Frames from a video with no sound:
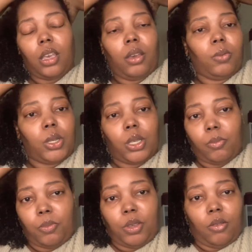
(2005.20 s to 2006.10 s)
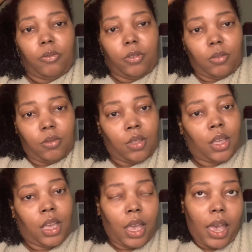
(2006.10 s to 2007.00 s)
it was beautiful.
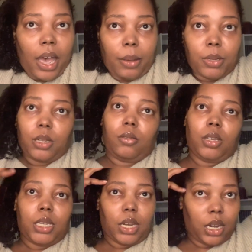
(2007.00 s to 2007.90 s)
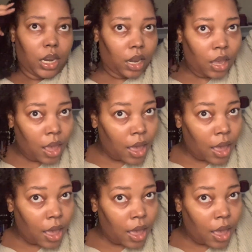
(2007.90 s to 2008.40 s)
Absolutely stunning.